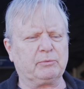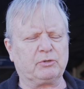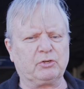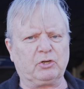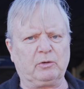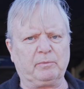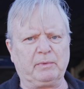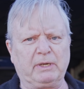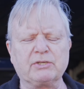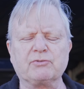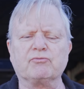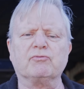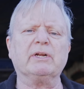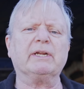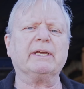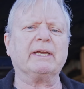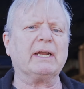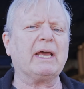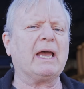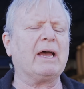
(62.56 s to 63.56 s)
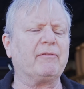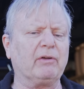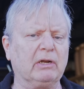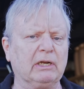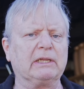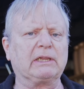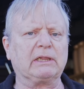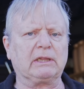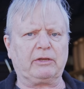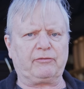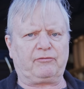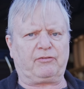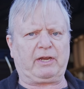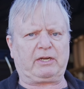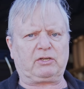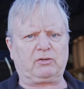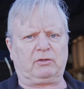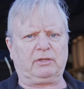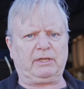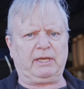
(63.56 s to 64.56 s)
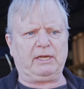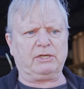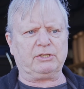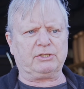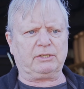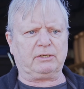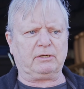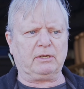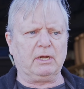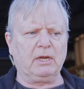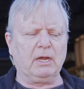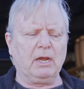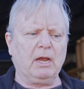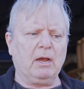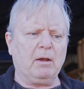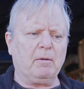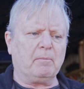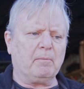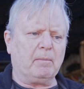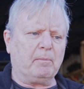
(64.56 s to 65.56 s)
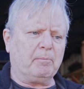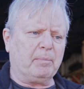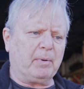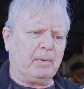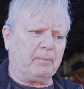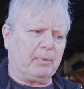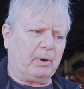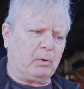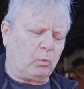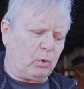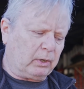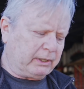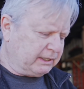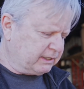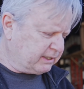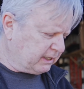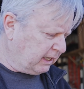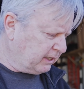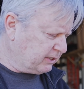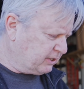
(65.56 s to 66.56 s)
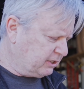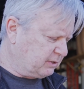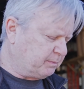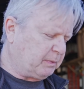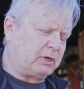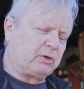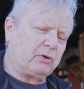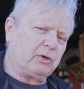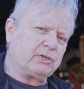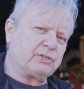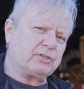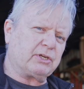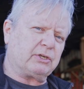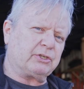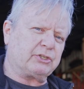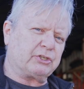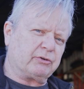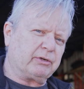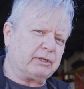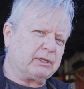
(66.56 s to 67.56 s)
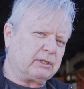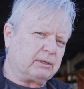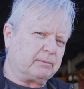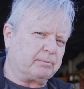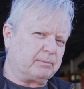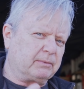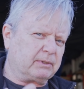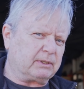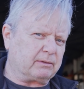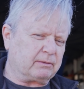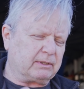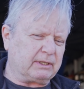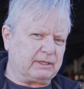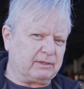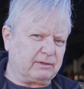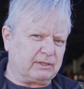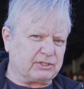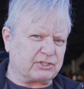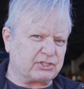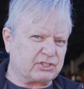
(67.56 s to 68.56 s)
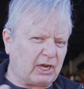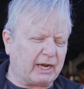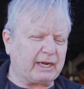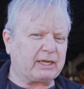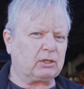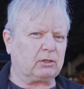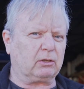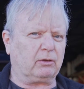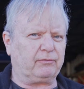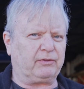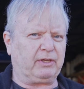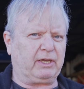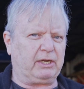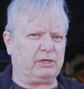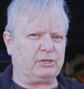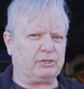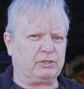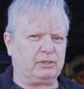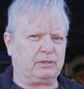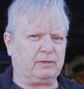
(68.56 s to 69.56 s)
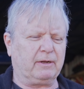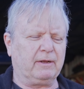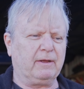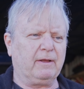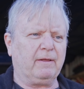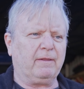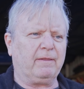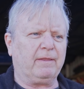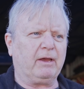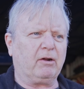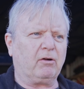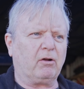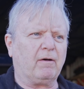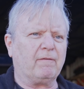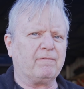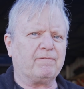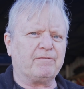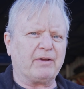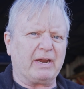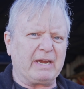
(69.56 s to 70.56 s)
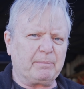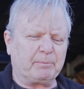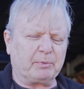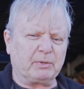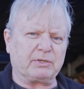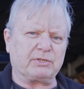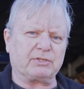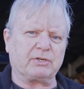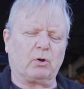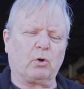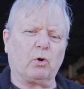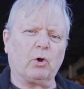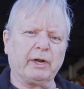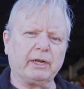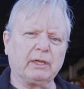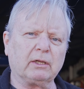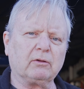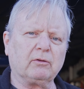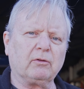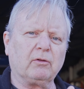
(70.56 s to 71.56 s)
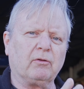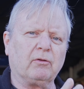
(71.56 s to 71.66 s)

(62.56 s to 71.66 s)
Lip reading: term, it's really going to have a little effect on the engine. But what it does is, because during the cycle of the engine, there are vapors, oil